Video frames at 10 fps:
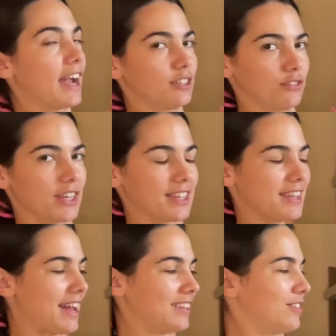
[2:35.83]
of like
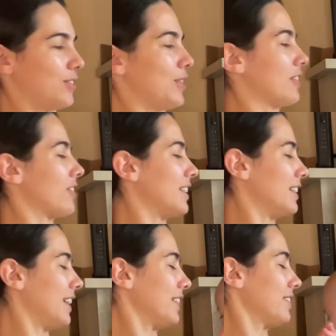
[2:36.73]
that, so that's kind of
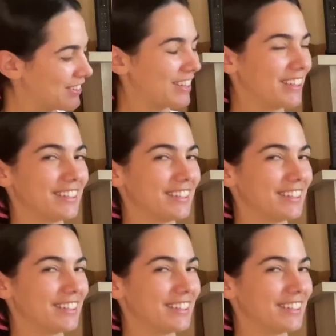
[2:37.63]
nice. The